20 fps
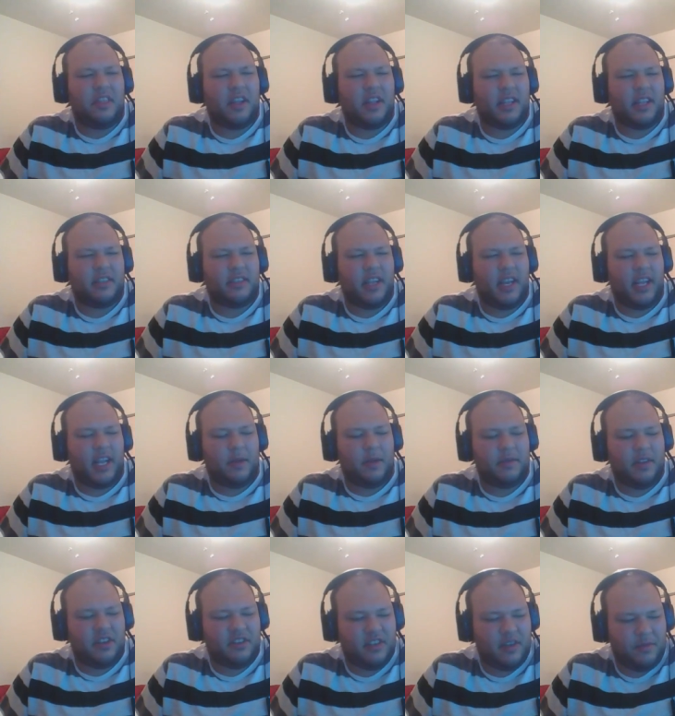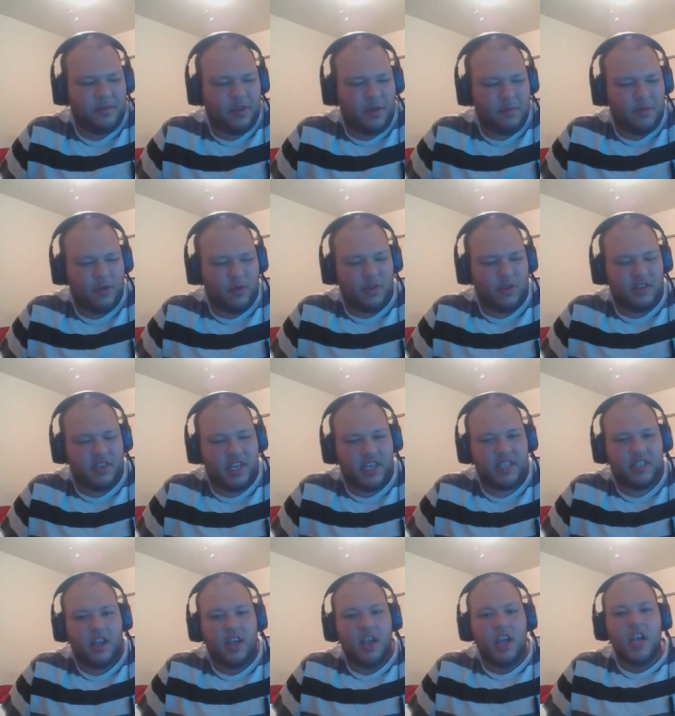they said it comes out September
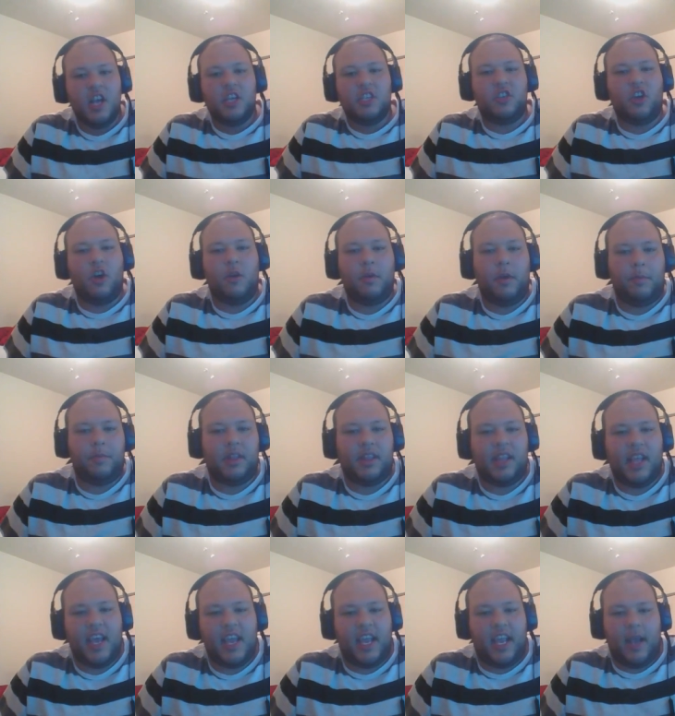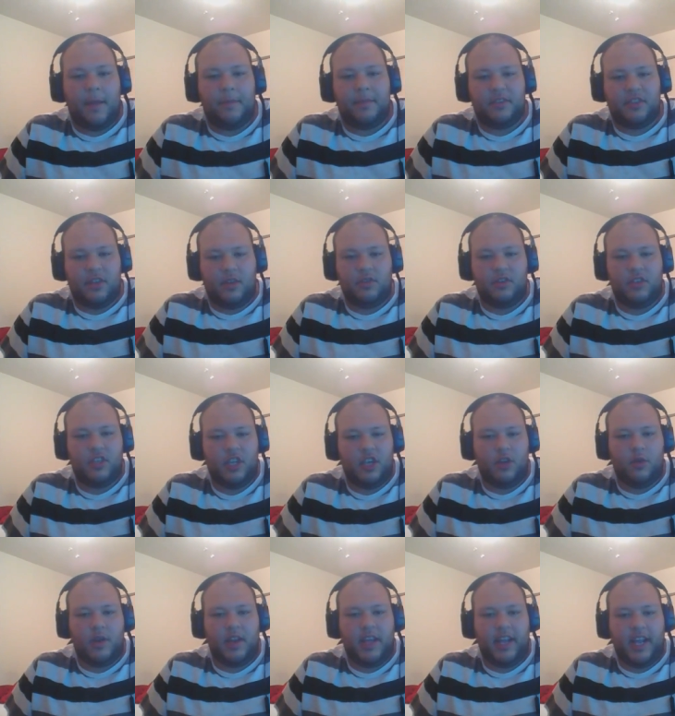26th. So I'll be playing episode two
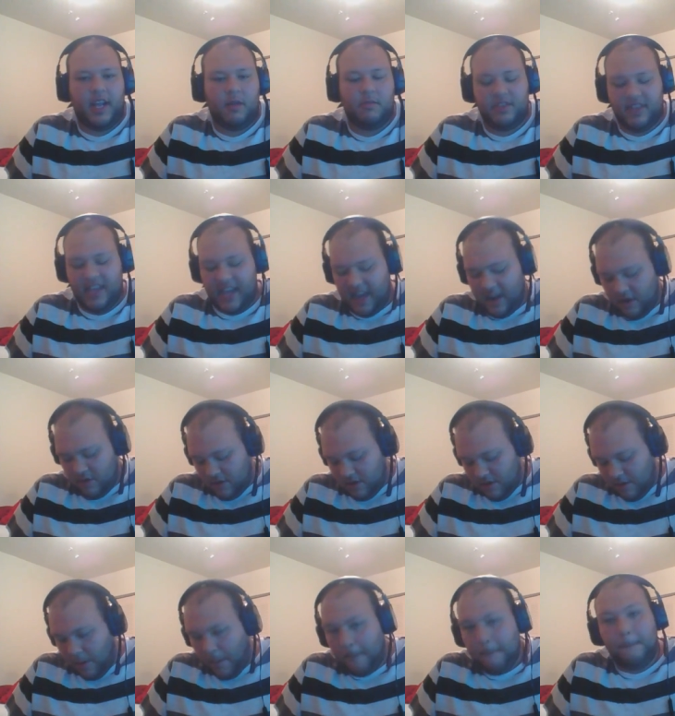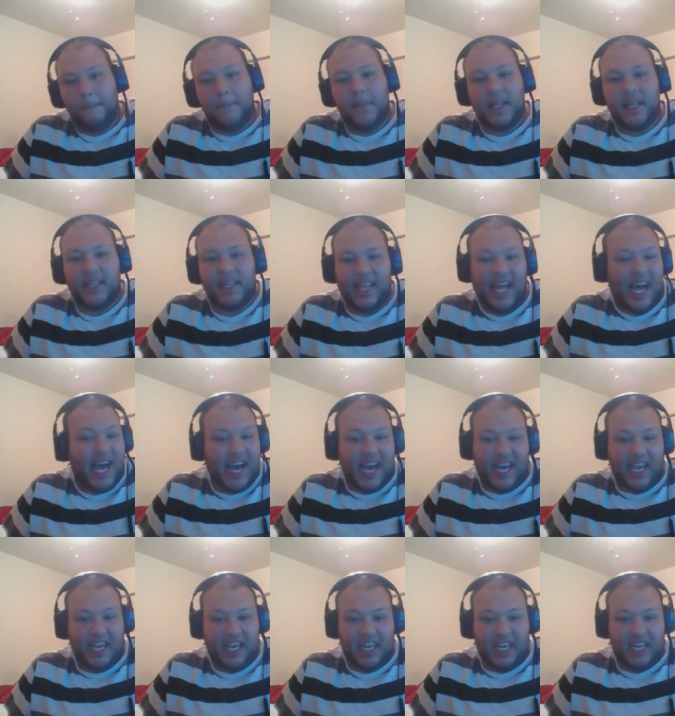when it comes out
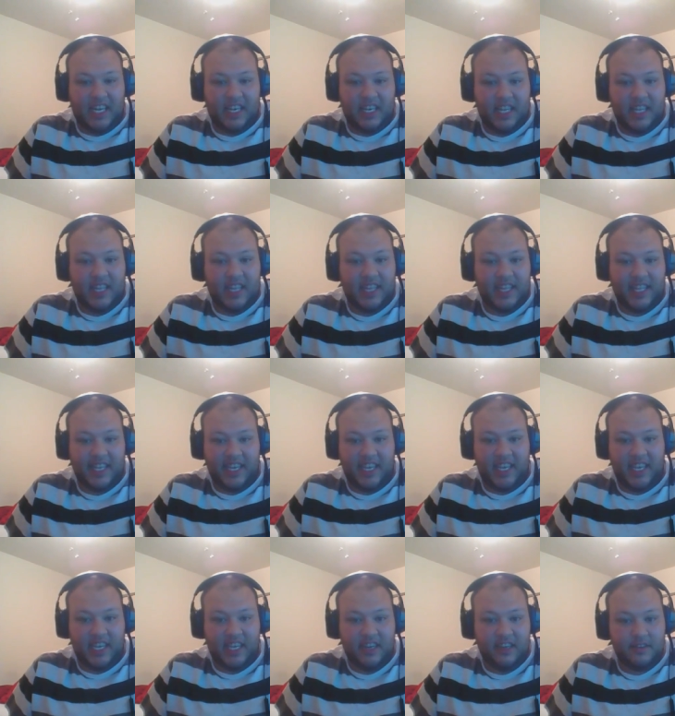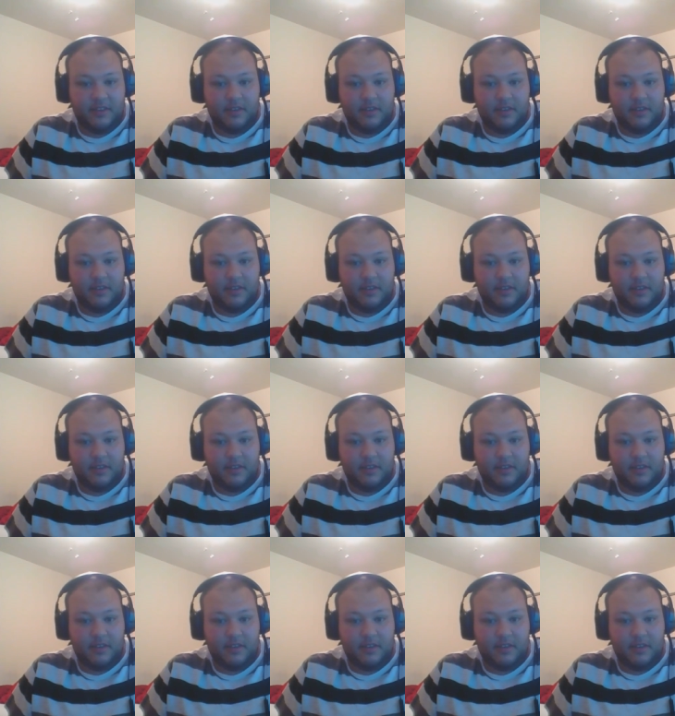blindly.